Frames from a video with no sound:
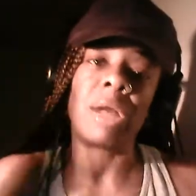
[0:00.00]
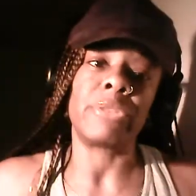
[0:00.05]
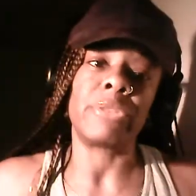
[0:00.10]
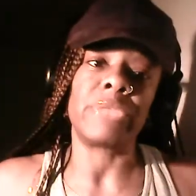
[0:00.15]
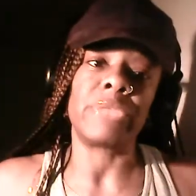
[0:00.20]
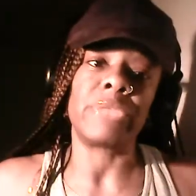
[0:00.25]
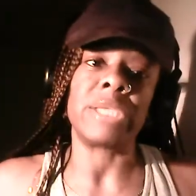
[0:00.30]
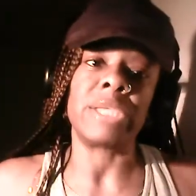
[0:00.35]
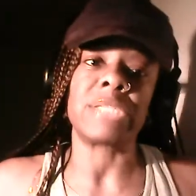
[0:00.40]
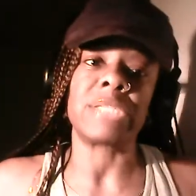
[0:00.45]

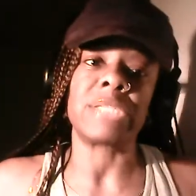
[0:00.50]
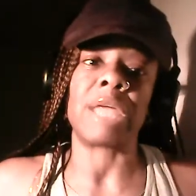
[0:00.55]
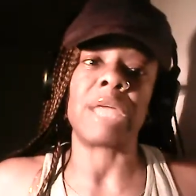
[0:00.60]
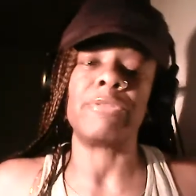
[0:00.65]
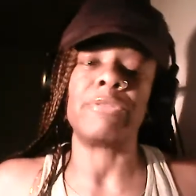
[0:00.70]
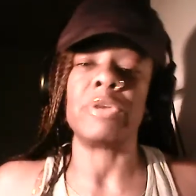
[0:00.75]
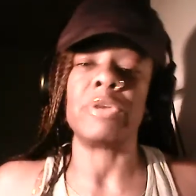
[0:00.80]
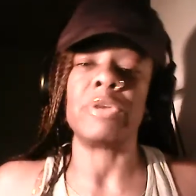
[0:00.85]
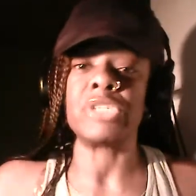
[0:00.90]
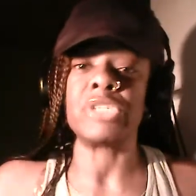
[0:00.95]
things that I
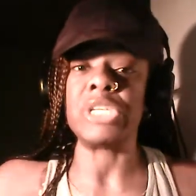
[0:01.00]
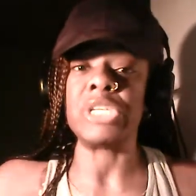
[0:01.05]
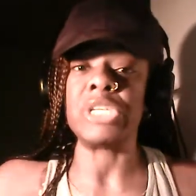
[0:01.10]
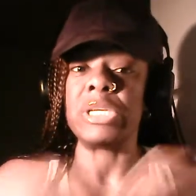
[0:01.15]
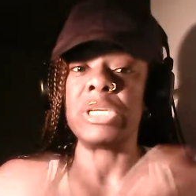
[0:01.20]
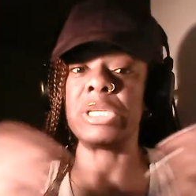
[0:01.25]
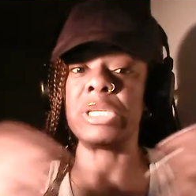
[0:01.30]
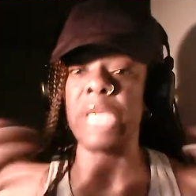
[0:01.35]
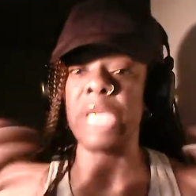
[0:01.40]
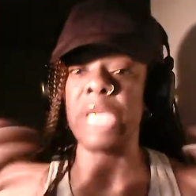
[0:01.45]
feel
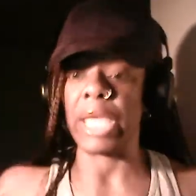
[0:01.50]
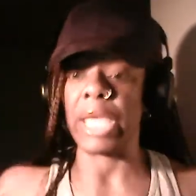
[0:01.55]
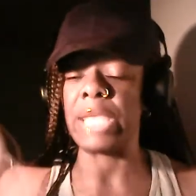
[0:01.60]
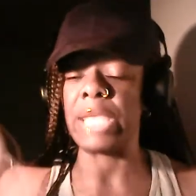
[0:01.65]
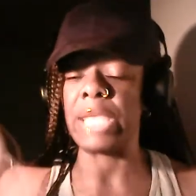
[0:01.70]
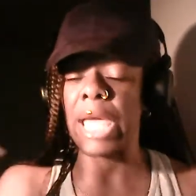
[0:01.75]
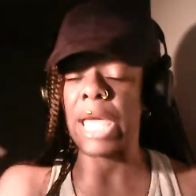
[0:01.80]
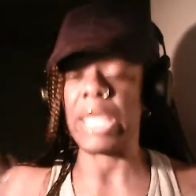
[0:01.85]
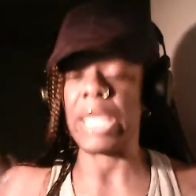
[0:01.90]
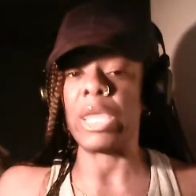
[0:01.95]
she
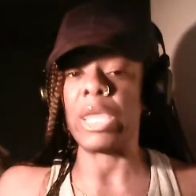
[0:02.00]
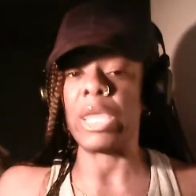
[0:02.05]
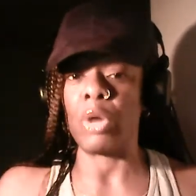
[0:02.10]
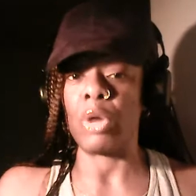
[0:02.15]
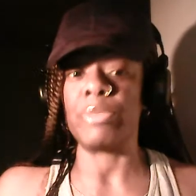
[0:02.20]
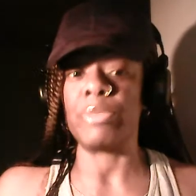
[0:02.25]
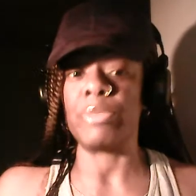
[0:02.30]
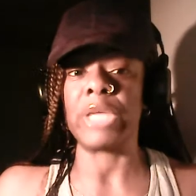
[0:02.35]
cannot help.